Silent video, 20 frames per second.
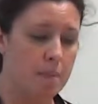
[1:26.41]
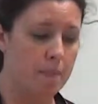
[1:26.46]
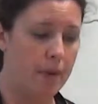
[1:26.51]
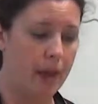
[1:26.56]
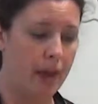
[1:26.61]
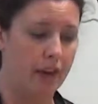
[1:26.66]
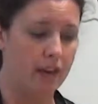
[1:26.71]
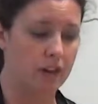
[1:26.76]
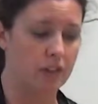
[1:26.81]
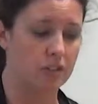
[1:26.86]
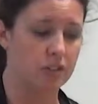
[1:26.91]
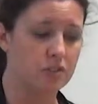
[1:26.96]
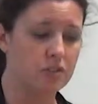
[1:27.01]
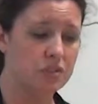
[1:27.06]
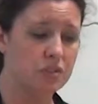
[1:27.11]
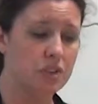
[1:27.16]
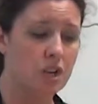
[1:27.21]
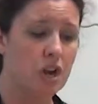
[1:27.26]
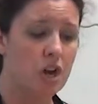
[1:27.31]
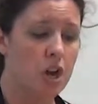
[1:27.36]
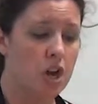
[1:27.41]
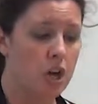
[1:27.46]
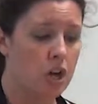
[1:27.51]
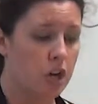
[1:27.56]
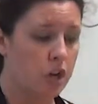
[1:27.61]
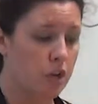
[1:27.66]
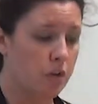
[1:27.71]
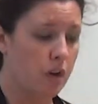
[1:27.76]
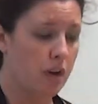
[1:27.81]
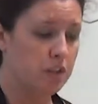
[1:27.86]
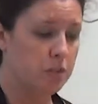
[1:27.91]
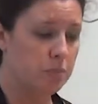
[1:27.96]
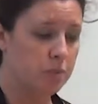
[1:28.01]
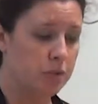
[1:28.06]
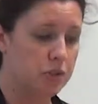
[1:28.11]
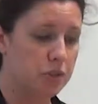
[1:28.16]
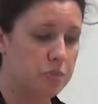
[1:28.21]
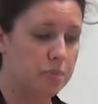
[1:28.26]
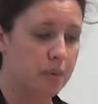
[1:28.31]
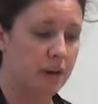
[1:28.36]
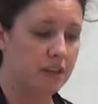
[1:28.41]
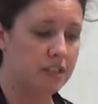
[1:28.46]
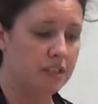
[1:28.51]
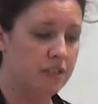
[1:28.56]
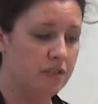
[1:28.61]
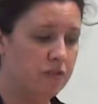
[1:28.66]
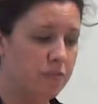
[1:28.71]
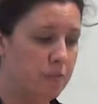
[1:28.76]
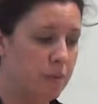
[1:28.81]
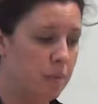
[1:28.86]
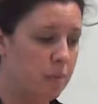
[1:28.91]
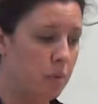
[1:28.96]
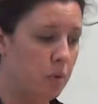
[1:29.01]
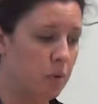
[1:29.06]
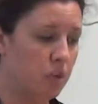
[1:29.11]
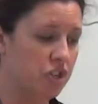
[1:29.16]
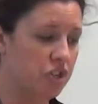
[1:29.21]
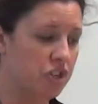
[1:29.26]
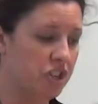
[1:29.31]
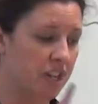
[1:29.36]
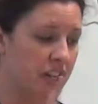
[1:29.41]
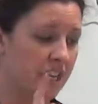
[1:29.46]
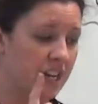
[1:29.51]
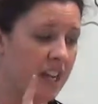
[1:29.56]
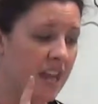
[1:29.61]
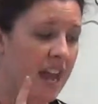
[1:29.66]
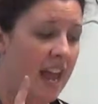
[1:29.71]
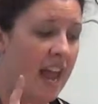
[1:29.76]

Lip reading: patterns, correct perspective, proportion,